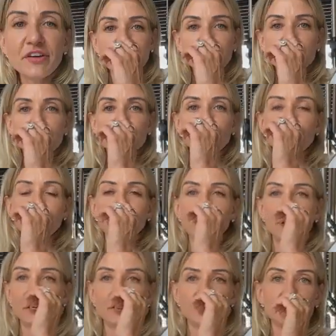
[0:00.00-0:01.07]
that you would
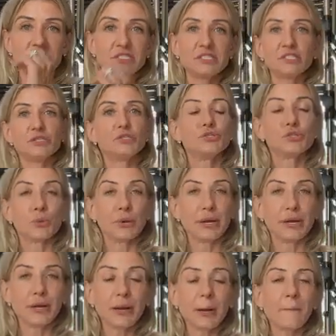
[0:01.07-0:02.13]
be interested in
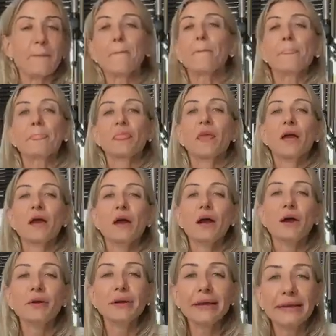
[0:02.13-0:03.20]
doing.
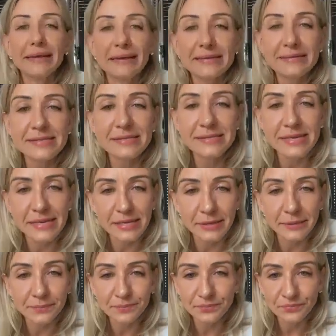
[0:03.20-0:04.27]
Okay, let's see.